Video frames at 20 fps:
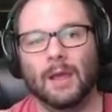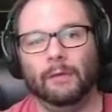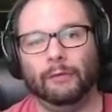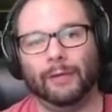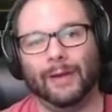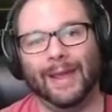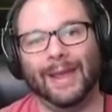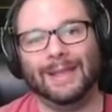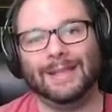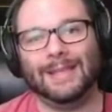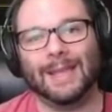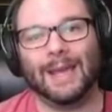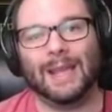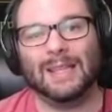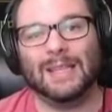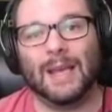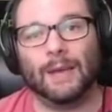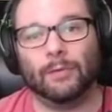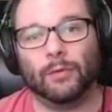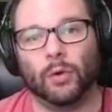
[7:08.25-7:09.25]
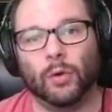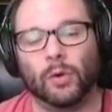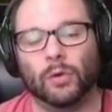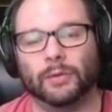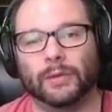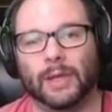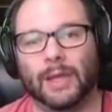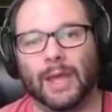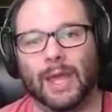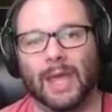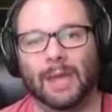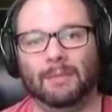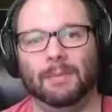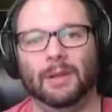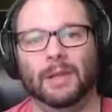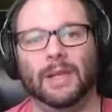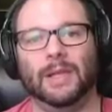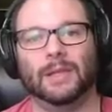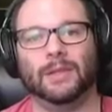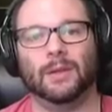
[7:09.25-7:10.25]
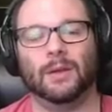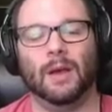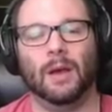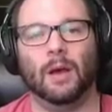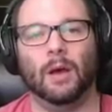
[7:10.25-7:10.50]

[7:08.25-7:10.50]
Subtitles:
For 8 seconds after ulting, Emily's